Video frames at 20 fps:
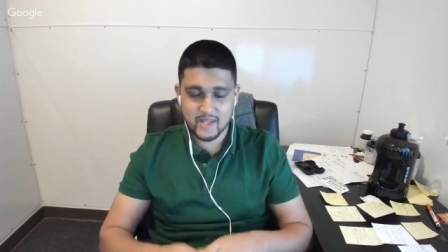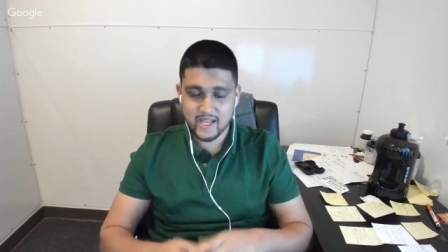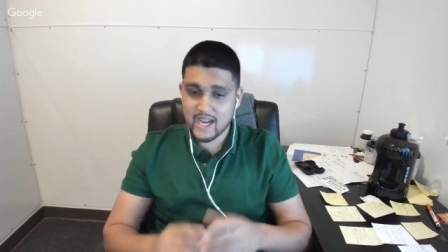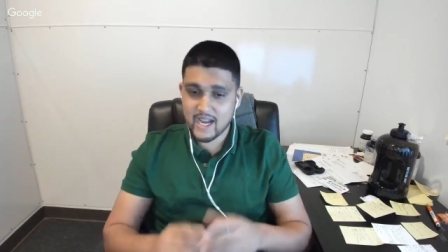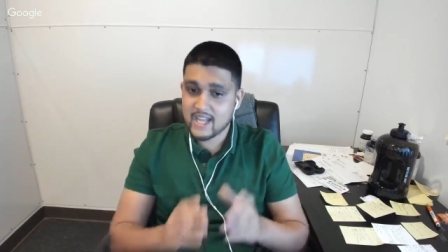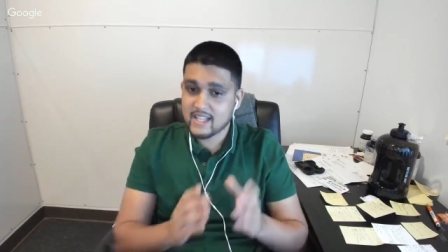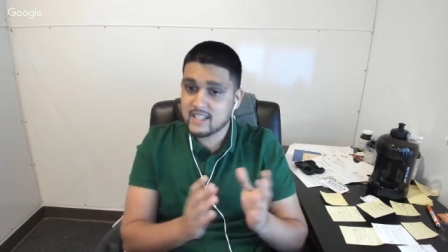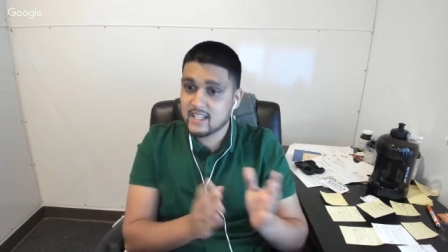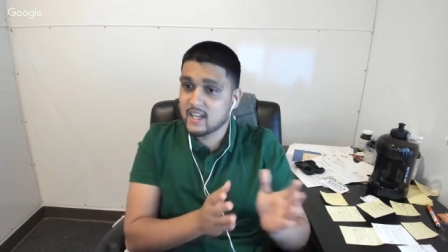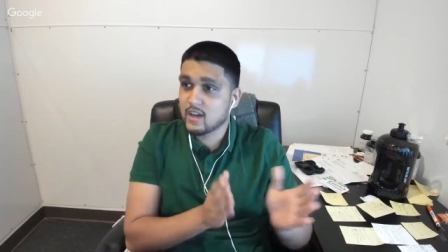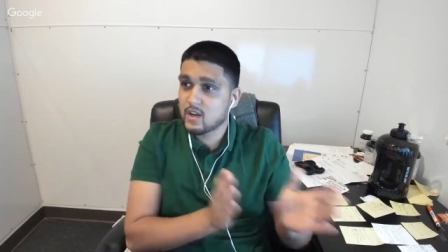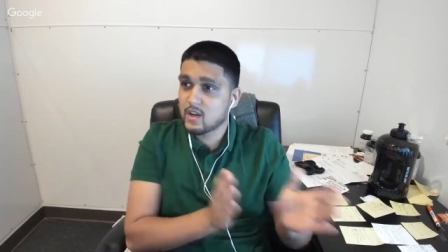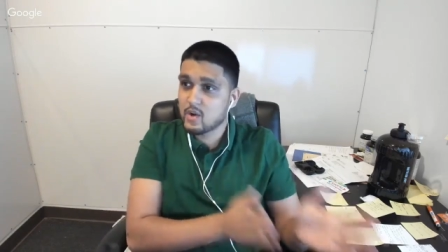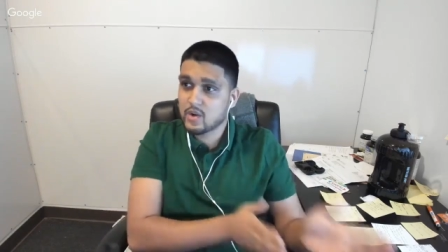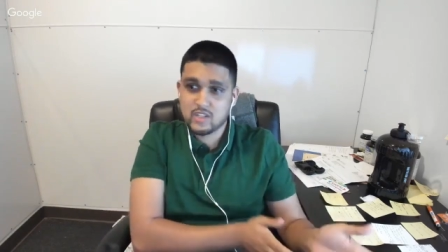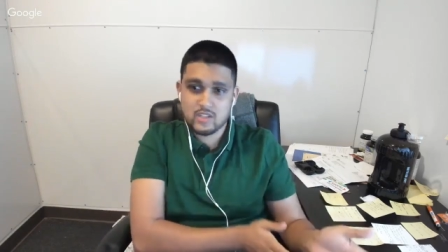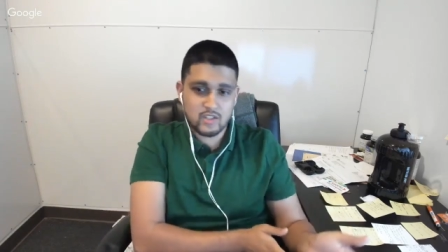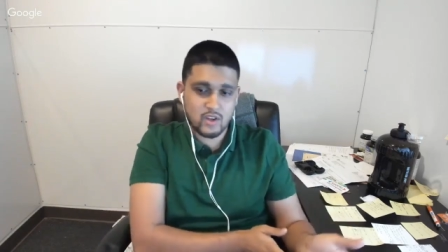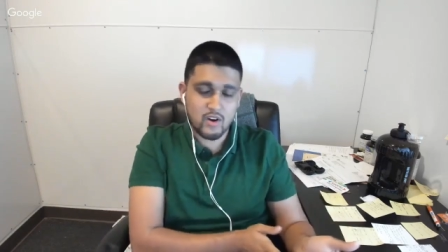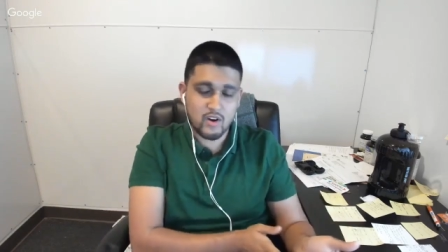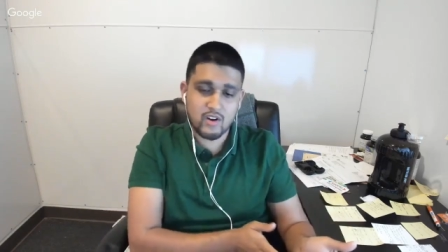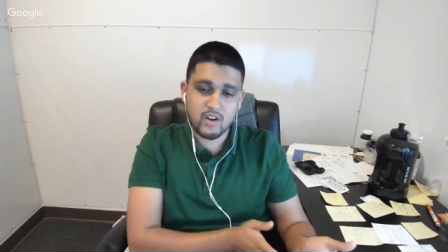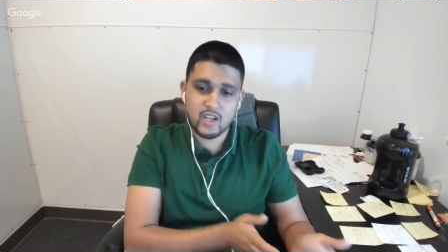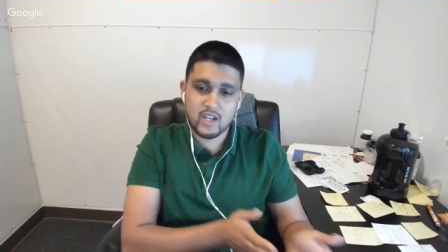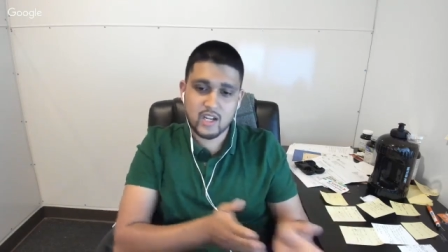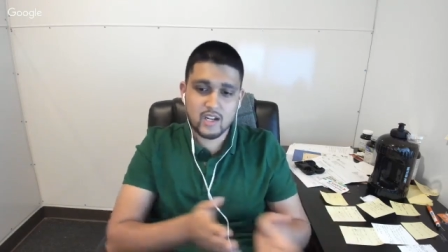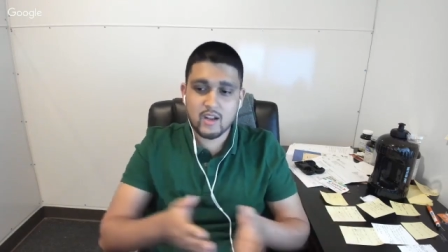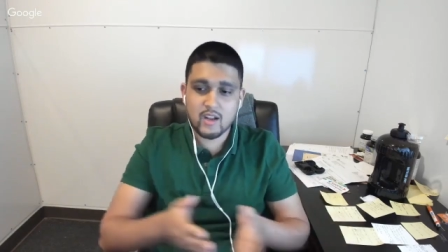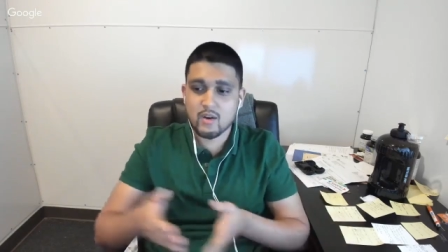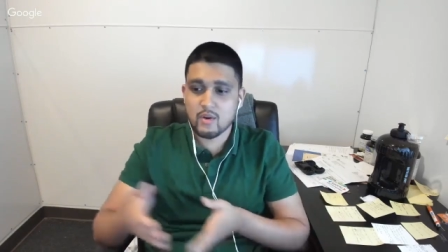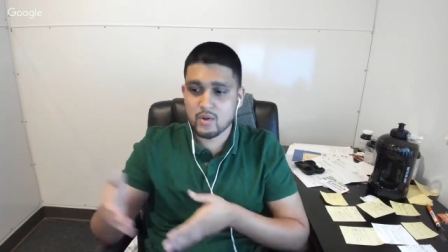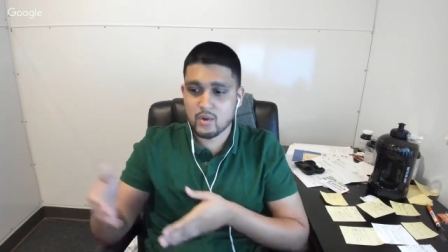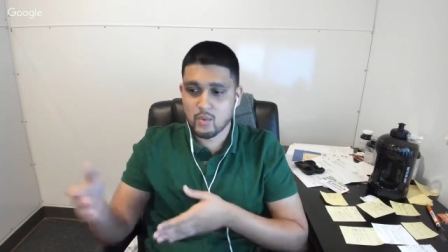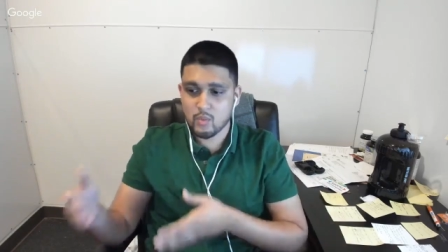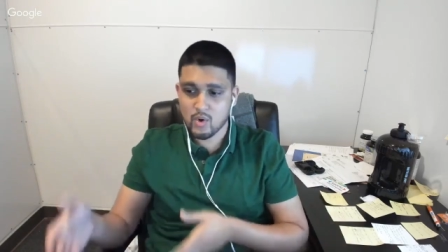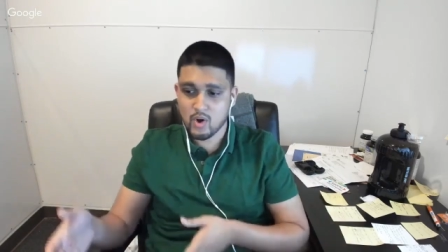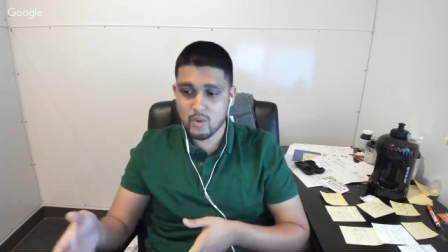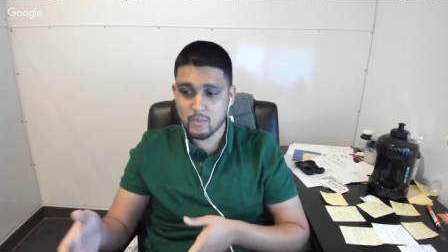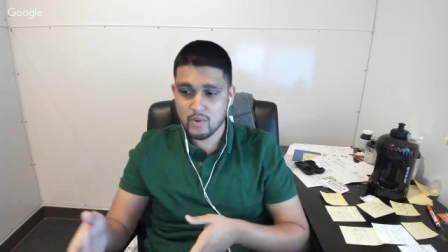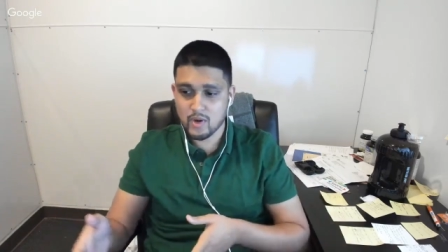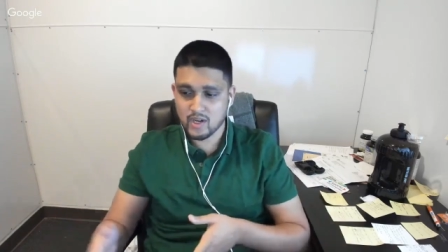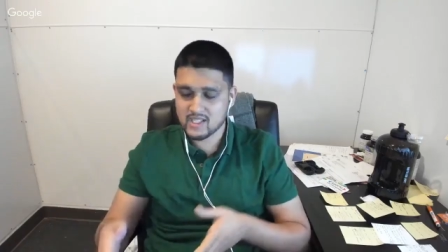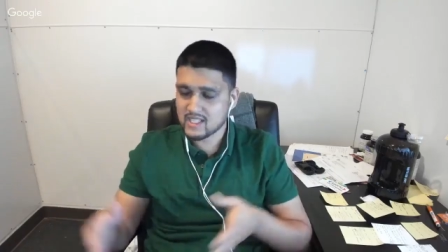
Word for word: Like I didn't go to Target. I didn't go to Walmart.